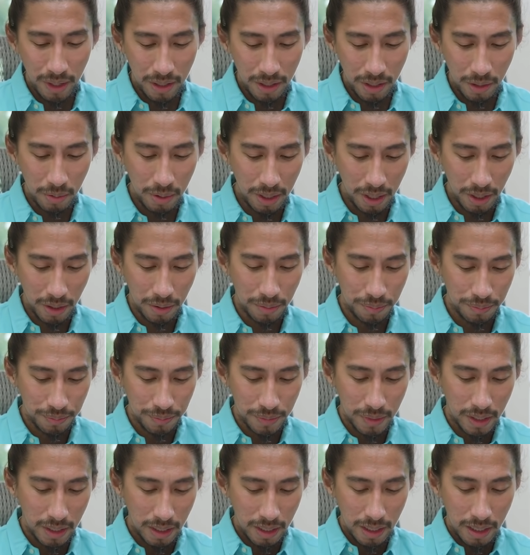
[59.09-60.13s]
Here we
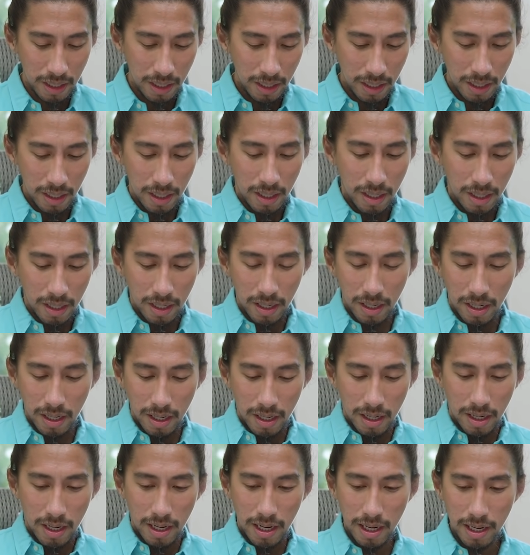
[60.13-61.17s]
go.
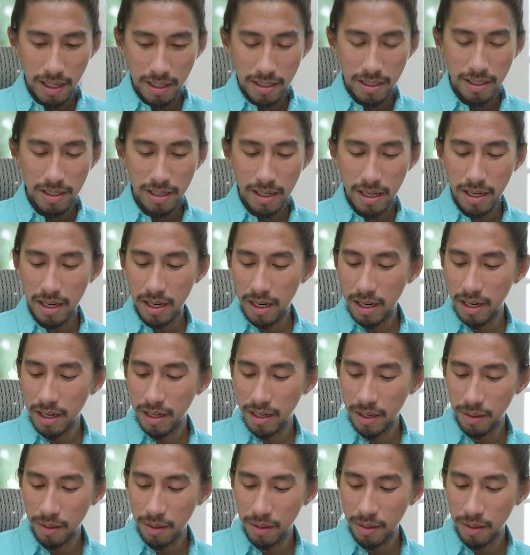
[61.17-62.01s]
Let's see.